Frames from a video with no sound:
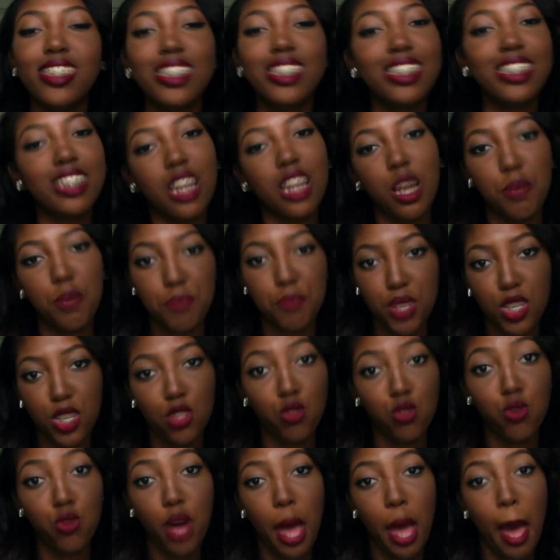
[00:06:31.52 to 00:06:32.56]
is gonna be a
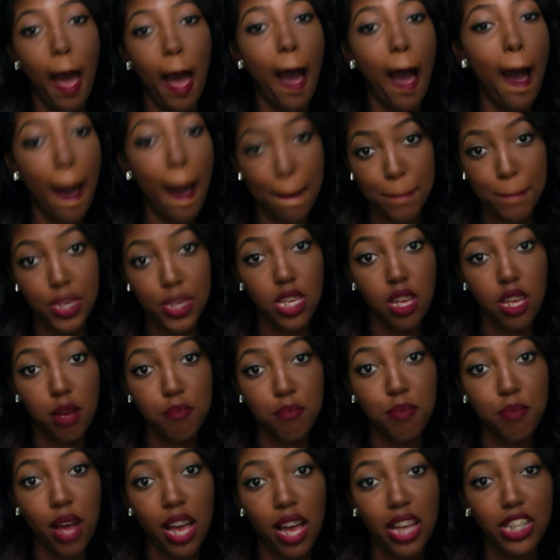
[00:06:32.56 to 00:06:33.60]
new hobby
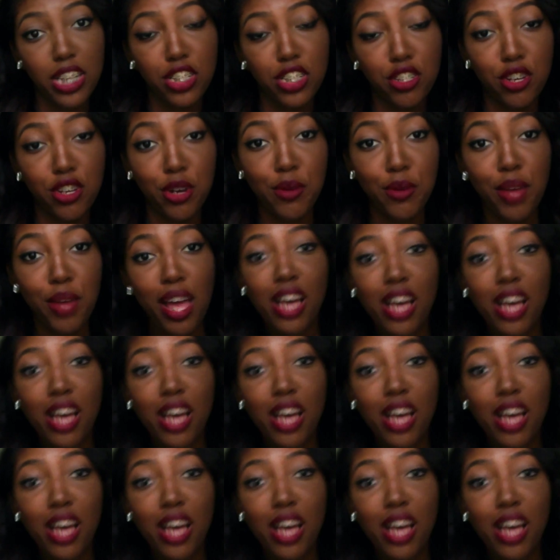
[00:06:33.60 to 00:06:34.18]
of mine, you know.